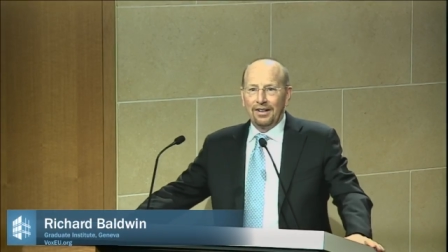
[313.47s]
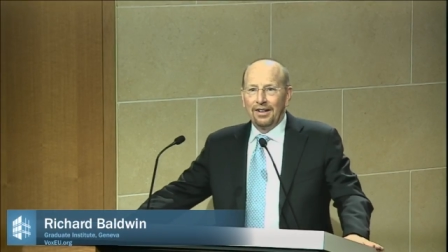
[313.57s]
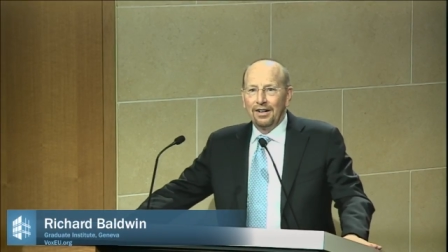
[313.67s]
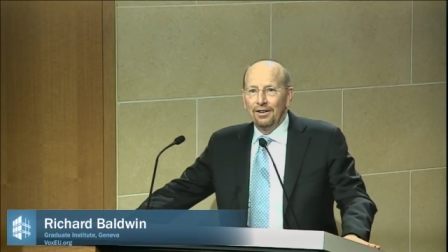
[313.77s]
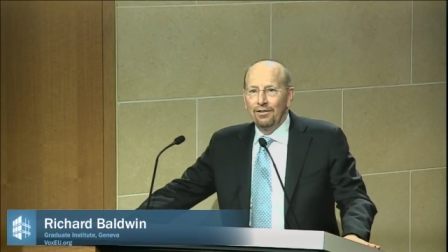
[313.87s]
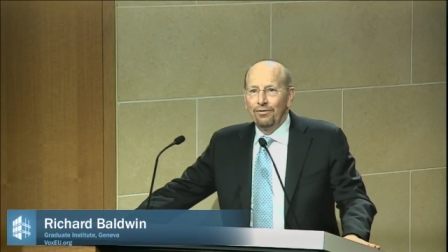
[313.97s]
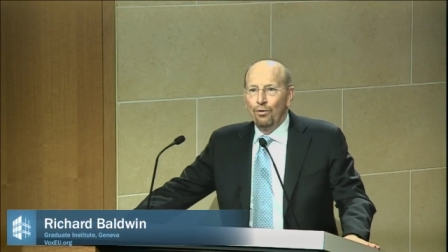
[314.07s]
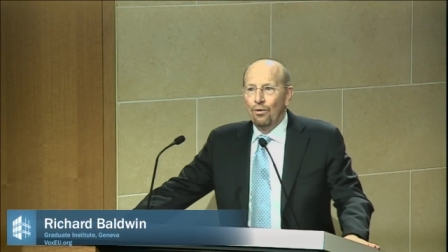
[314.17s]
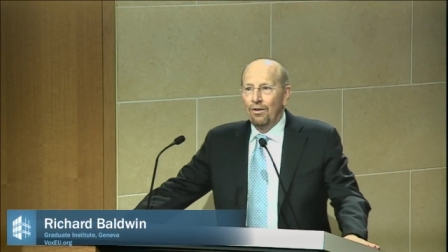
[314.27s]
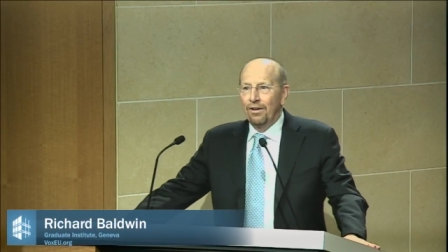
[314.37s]

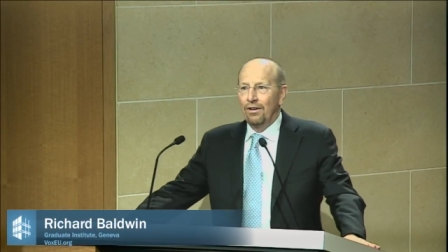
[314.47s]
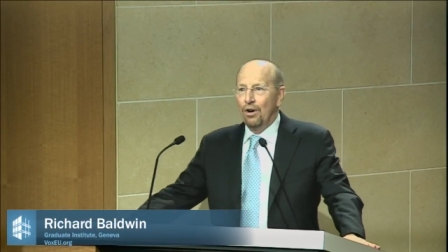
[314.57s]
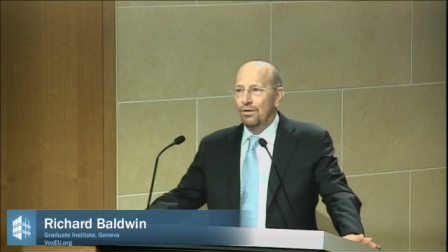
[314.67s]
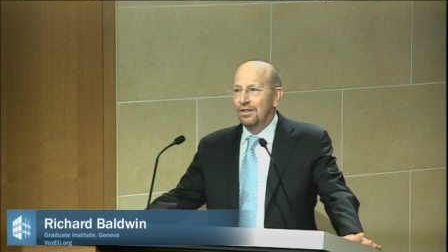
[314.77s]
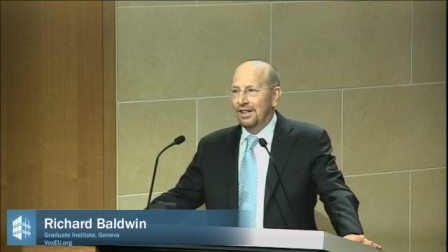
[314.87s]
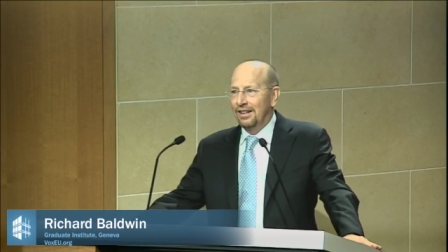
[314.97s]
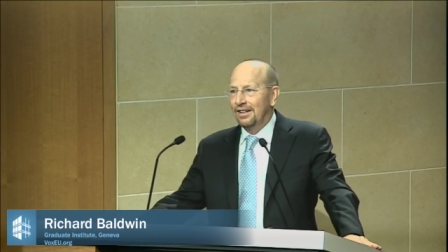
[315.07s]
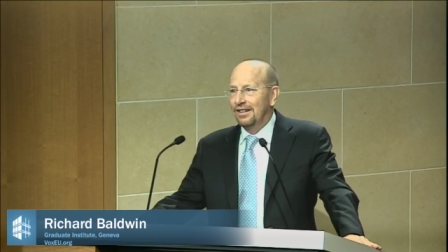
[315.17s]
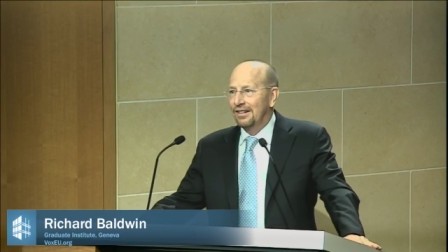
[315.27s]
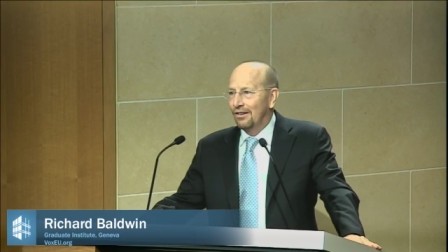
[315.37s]
for hosting
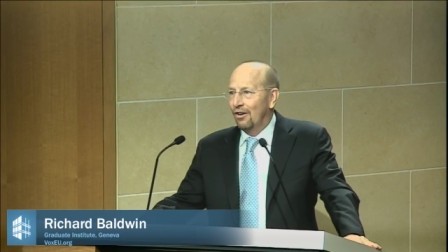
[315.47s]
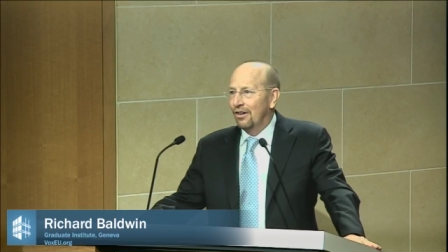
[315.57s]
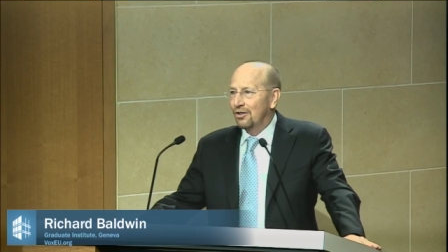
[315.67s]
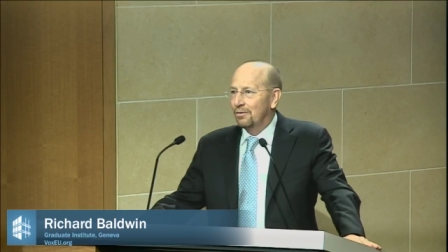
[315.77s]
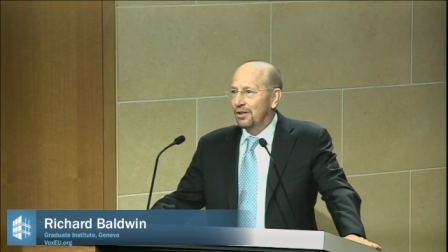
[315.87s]
this launch,